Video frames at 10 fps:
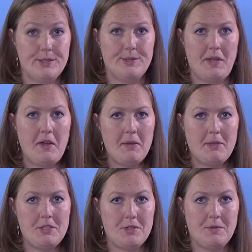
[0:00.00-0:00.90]
So now I
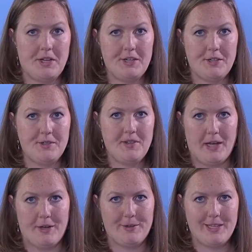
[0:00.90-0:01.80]
bet you want to know
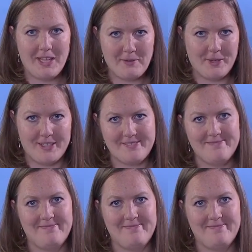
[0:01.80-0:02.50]
how to get one.